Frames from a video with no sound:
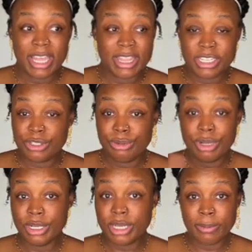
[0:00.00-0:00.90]
that you
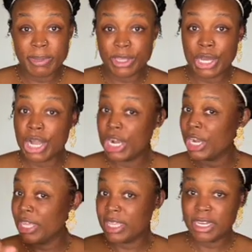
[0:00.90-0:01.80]
hook up in the car and then